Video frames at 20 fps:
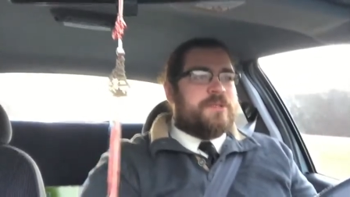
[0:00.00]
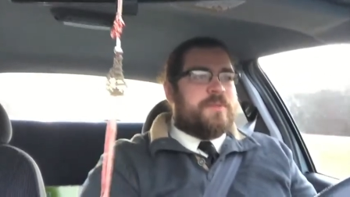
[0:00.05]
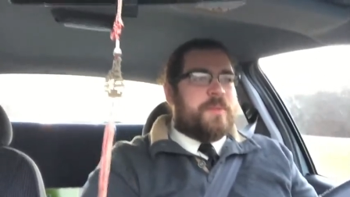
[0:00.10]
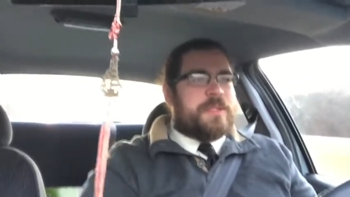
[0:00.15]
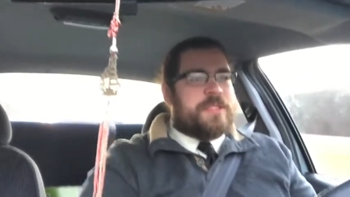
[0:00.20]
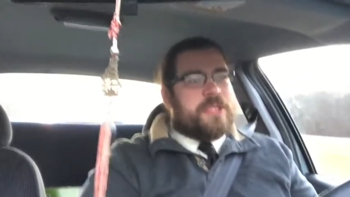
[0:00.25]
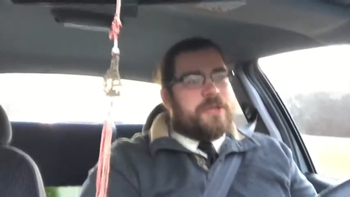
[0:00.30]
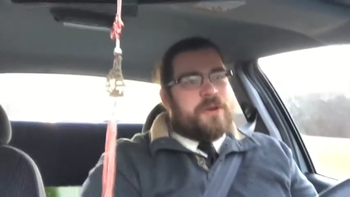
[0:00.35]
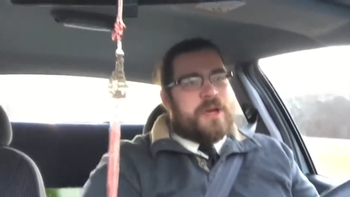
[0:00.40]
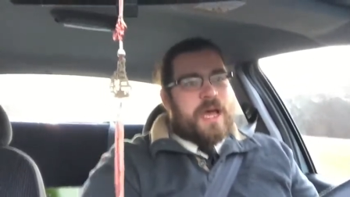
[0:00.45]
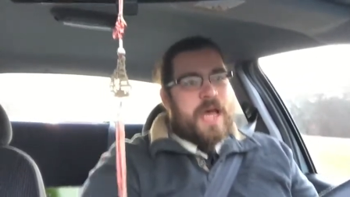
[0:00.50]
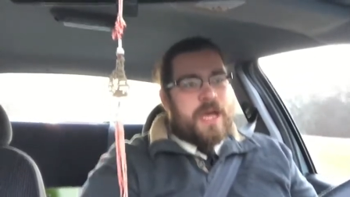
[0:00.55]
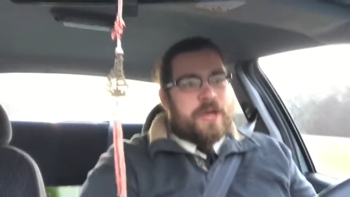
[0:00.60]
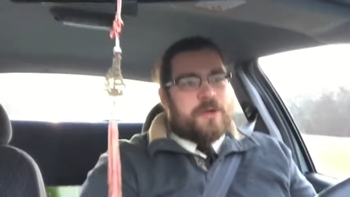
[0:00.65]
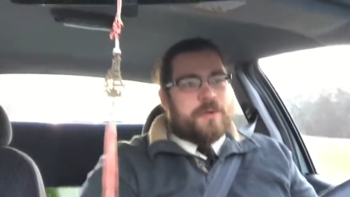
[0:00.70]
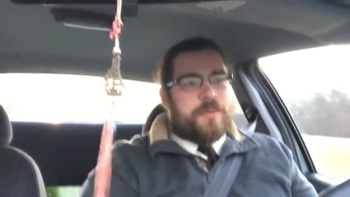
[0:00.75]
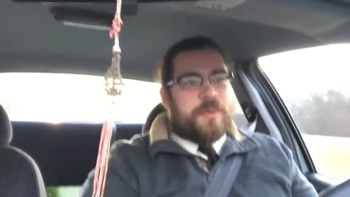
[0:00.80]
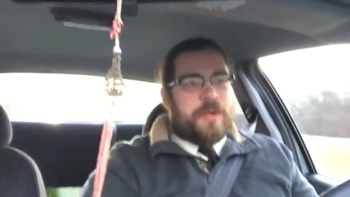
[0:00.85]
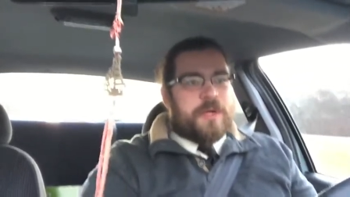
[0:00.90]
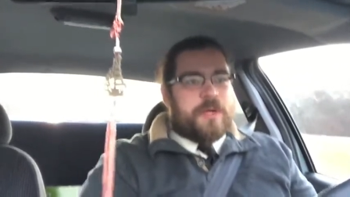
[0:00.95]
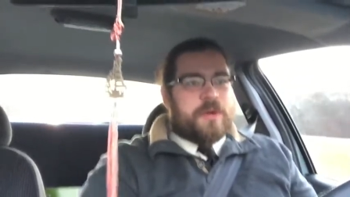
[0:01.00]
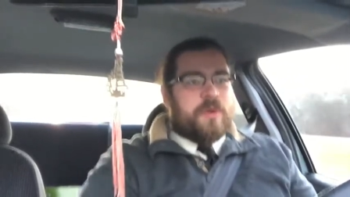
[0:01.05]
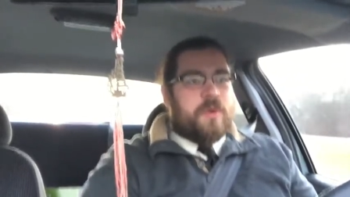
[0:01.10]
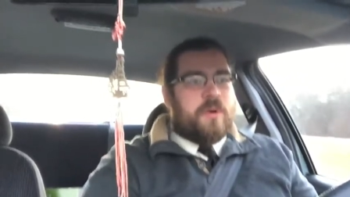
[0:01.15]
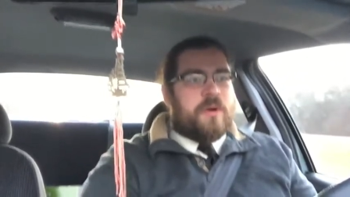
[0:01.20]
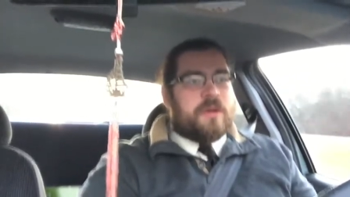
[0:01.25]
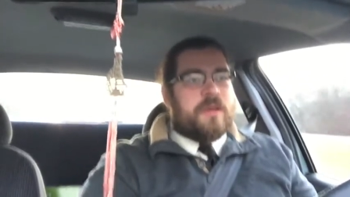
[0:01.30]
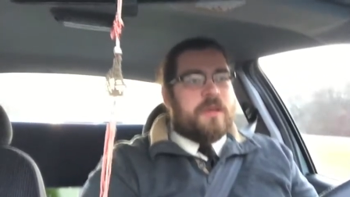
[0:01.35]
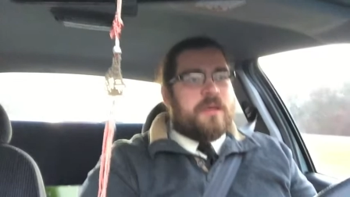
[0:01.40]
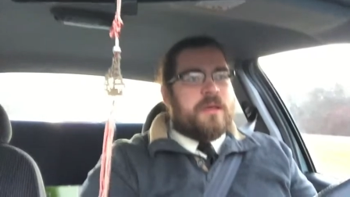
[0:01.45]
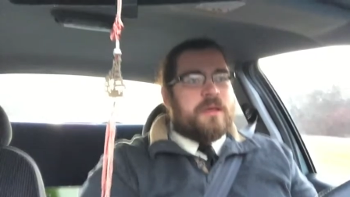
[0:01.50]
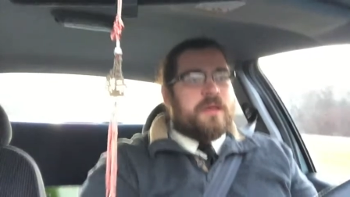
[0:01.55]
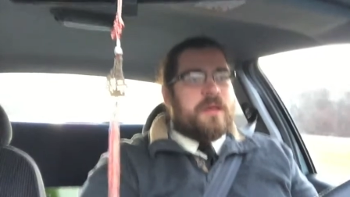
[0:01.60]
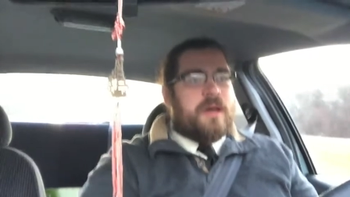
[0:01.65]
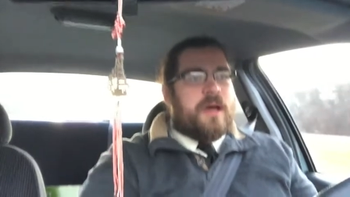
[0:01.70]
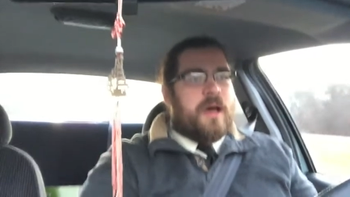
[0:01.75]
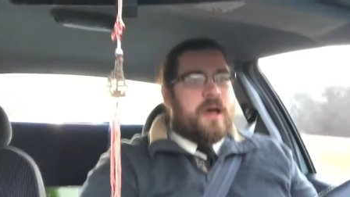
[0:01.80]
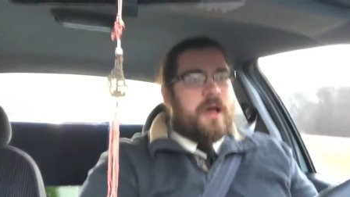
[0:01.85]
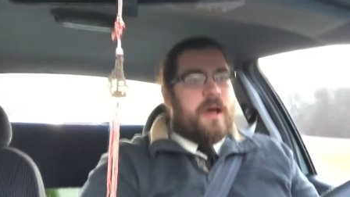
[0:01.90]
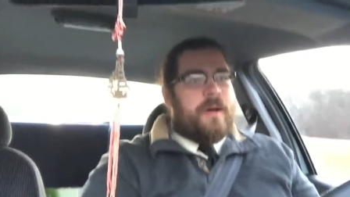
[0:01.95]
Michio Kaku, pretty cool.
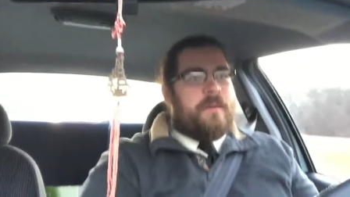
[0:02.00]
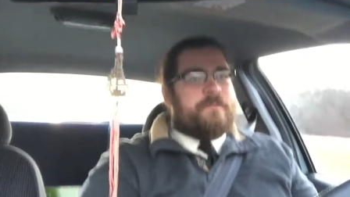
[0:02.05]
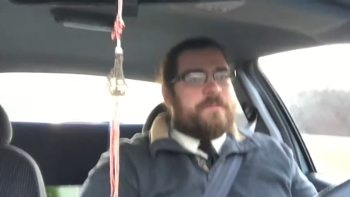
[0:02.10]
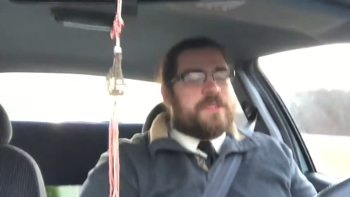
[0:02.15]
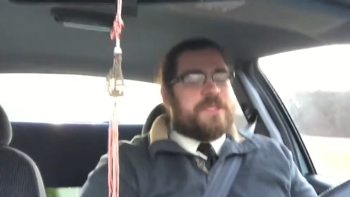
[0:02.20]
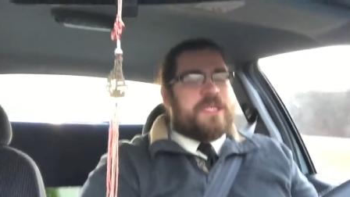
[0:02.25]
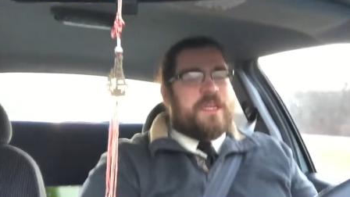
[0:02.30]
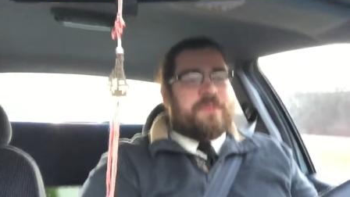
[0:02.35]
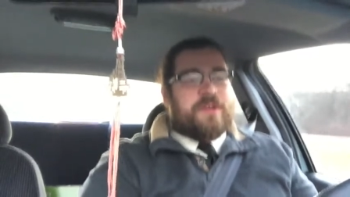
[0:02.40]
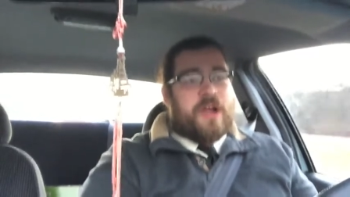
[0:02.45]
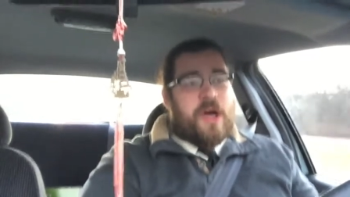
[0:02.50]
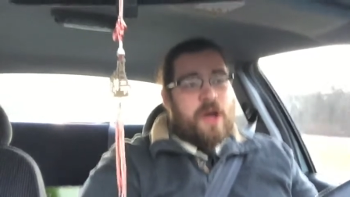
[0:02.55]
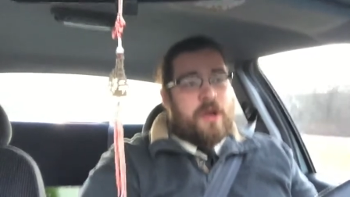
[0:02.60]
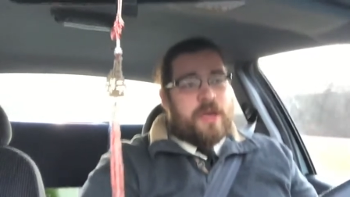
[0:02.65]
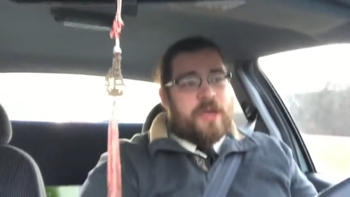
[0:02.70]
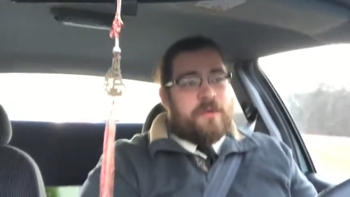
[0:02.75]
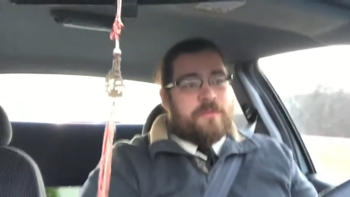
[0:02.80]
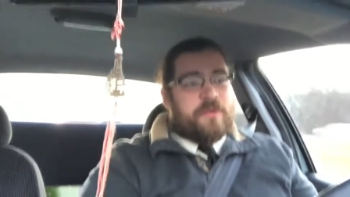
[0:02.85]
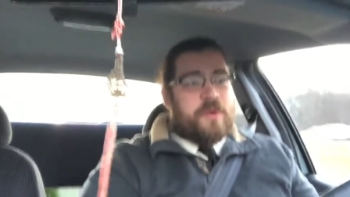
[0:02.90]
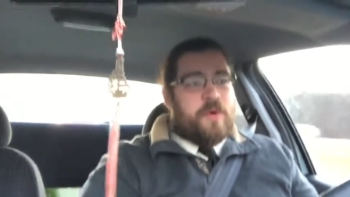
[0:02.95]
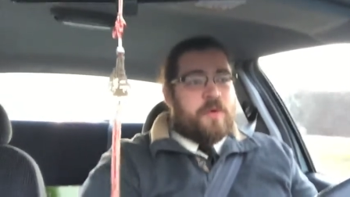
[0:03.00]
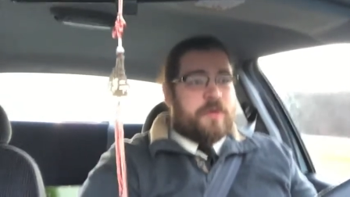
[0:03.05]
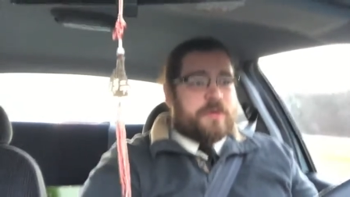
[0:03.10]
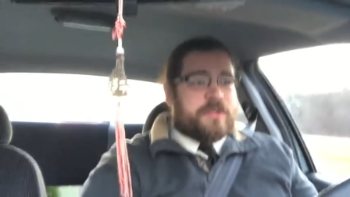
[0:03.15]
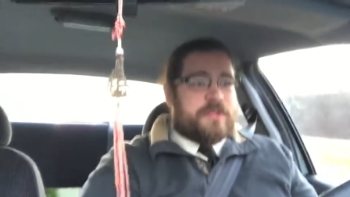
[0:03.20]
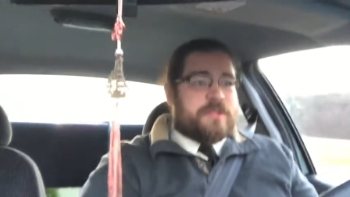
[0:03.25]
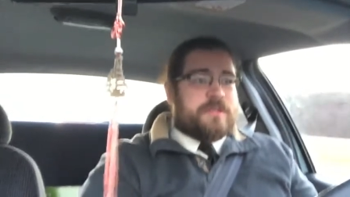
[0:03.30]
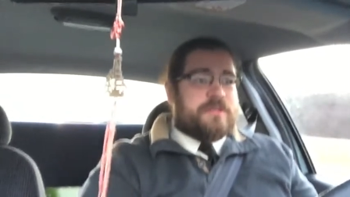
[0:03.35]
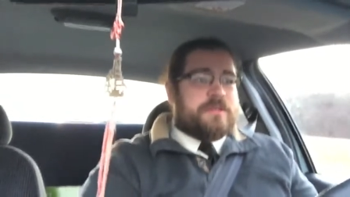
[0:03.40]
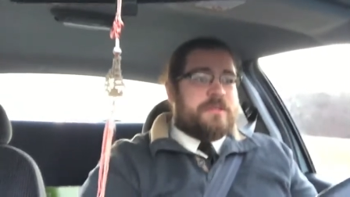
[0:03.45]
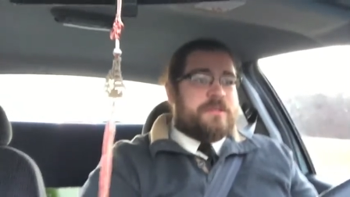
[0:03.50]
Stephen Hawking, of course.